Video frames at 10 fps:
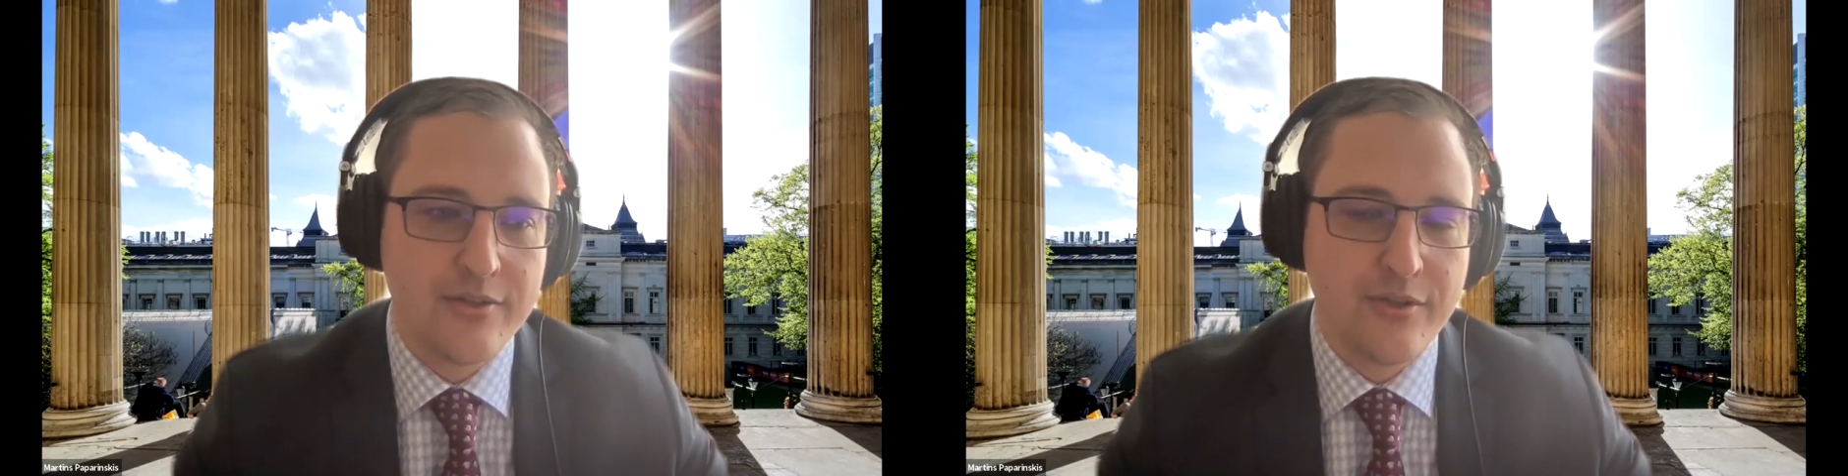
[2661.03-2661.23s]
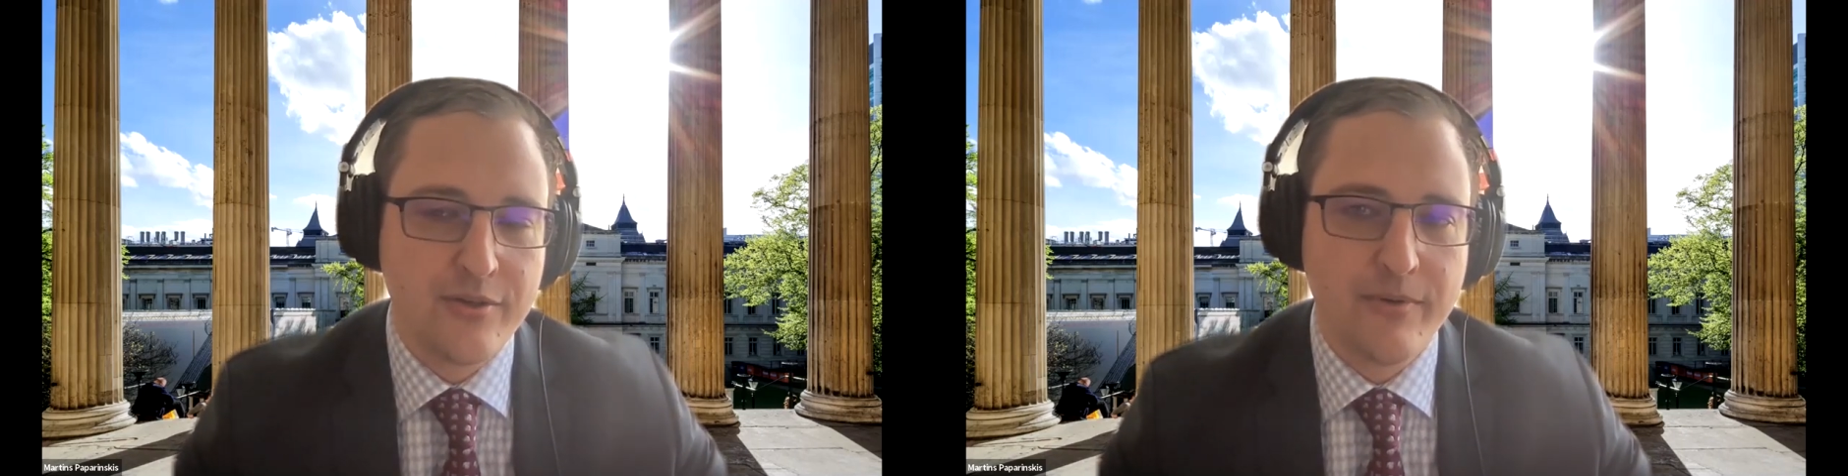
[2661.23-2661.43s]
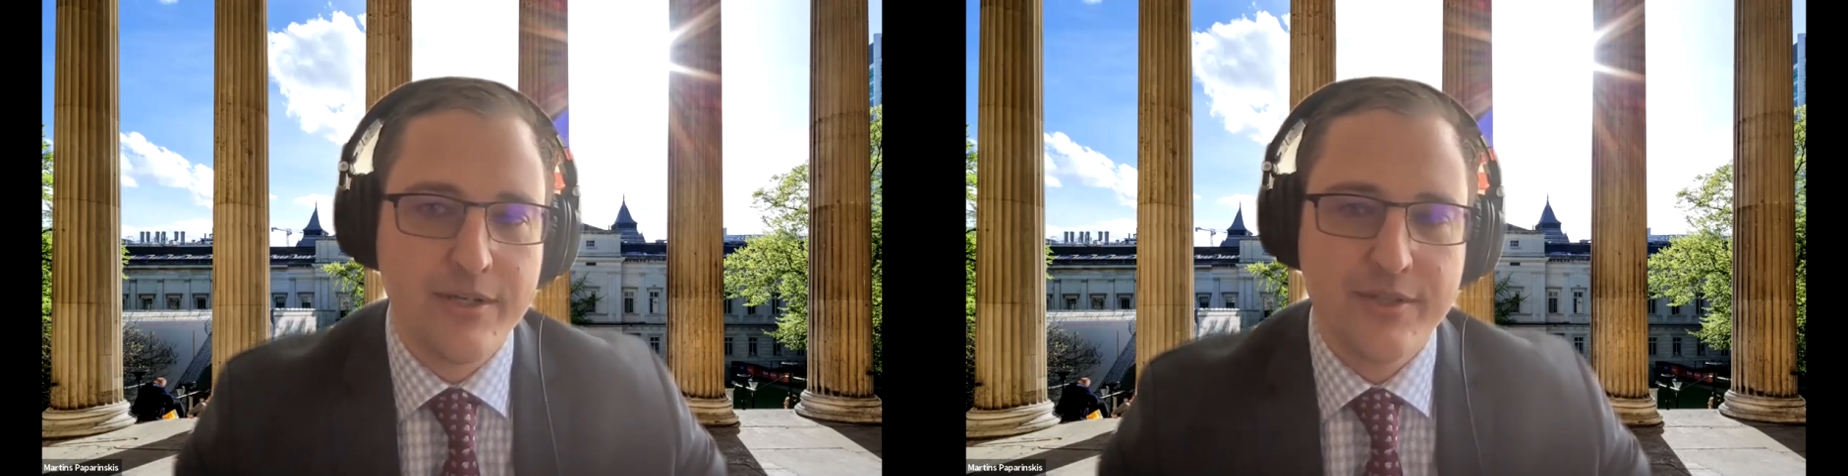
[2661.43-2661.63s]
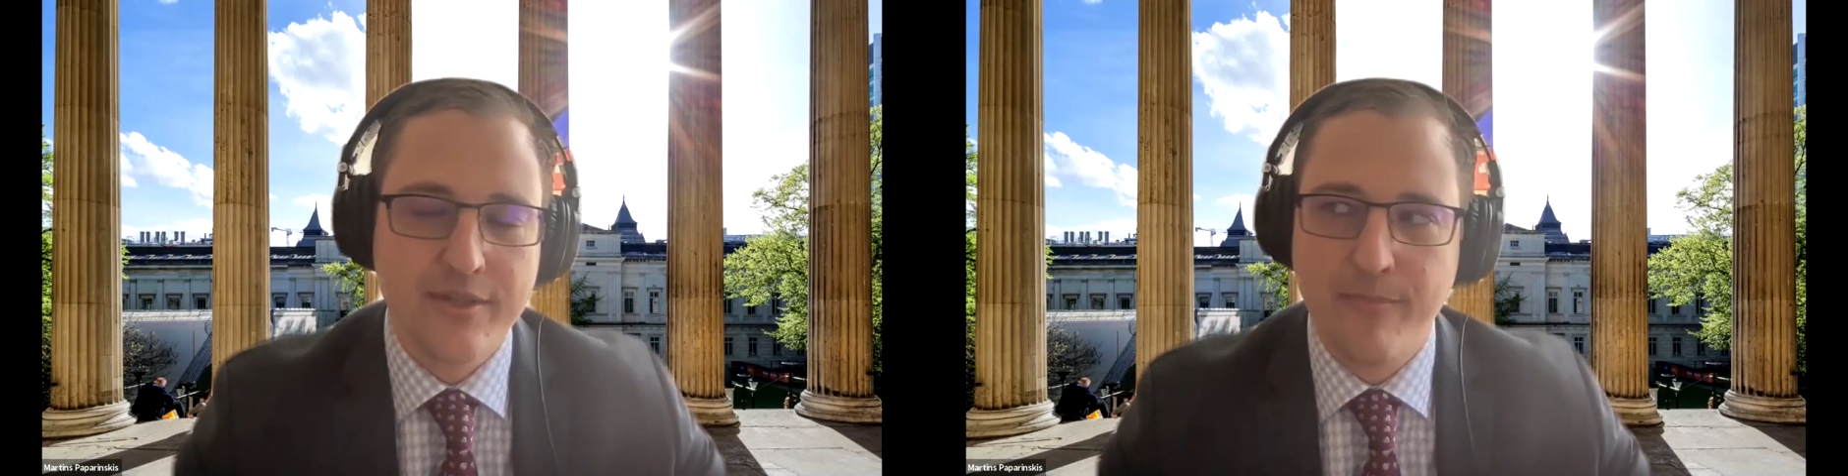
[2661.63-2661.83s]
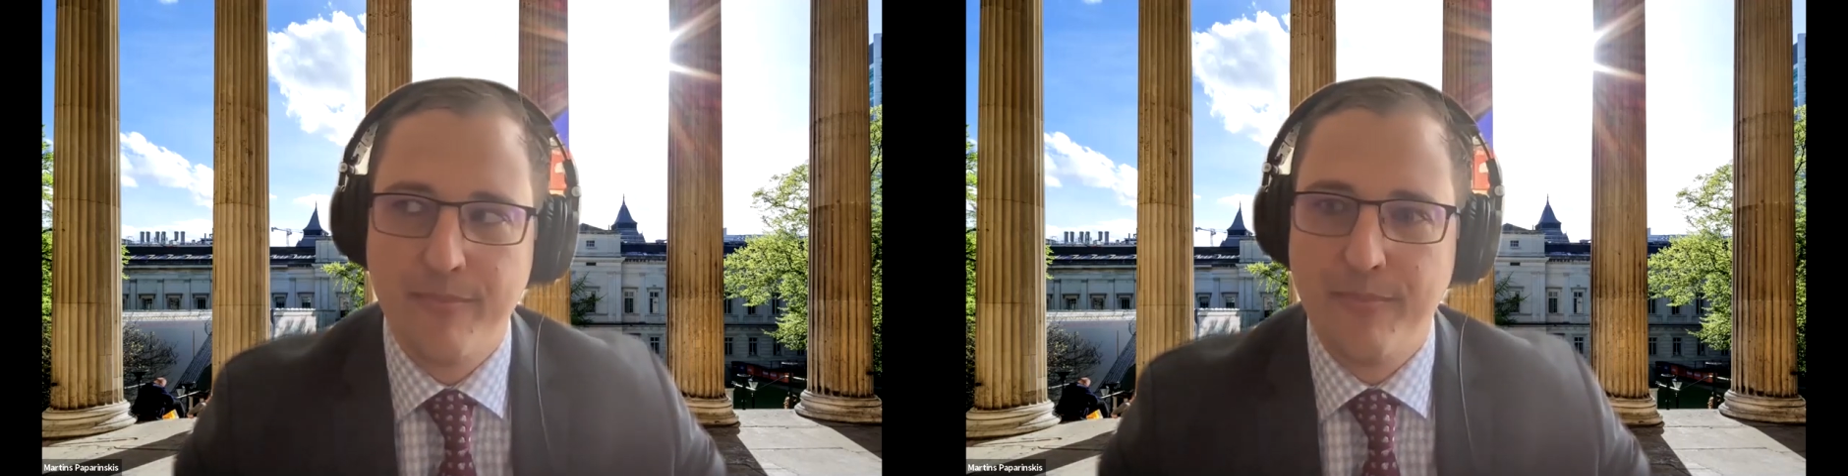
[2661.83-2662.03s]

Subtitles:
towards the